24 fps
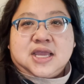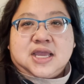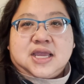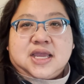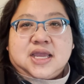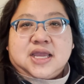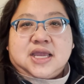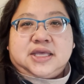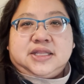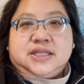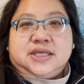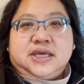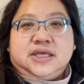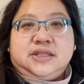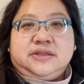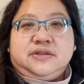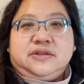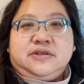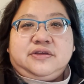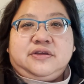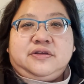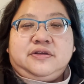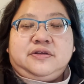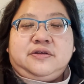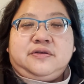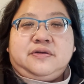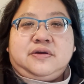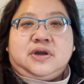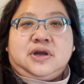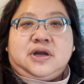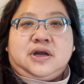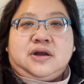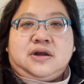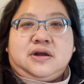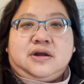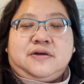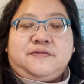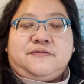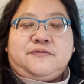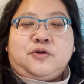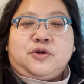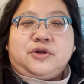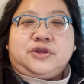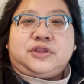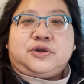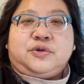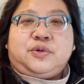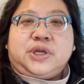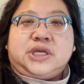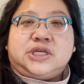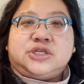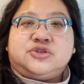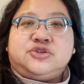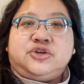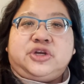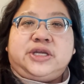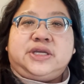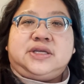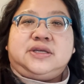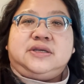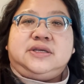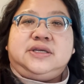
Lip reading: And then a fourth quick trick